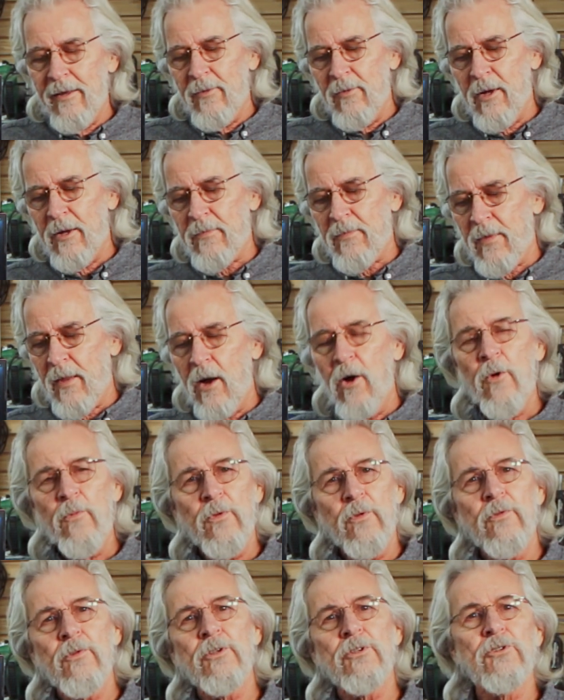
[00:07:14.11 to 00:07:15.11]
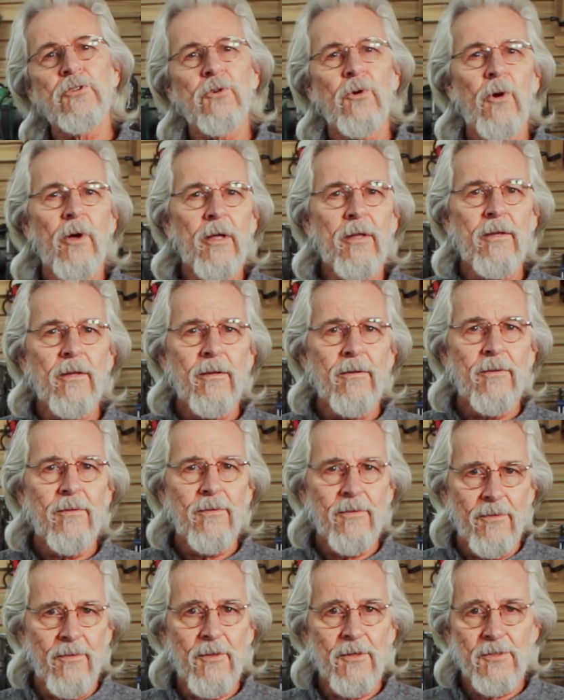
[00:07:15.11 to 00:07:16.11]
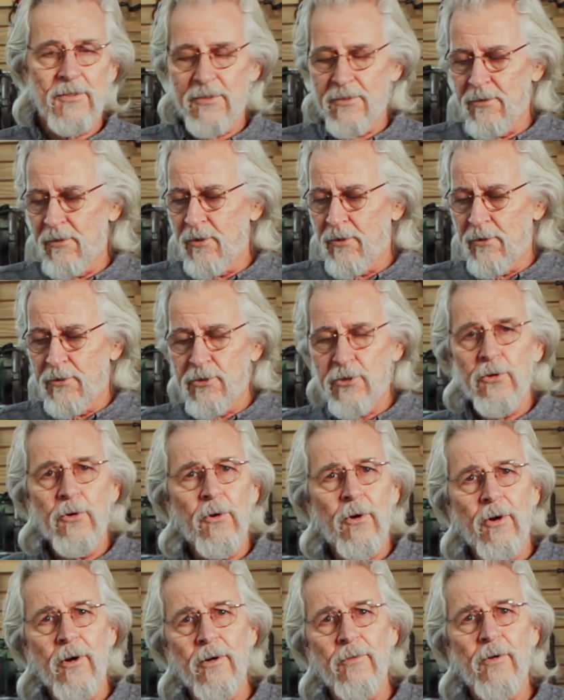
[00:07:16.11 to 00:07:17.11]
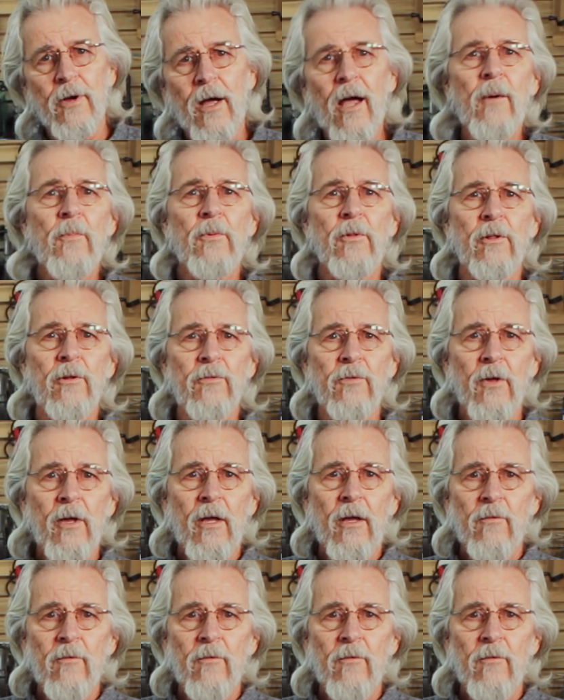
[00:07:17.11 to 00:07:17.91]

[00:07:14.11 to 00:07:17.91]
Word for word: Well, I hope you've enjoyed this little tour of a couple of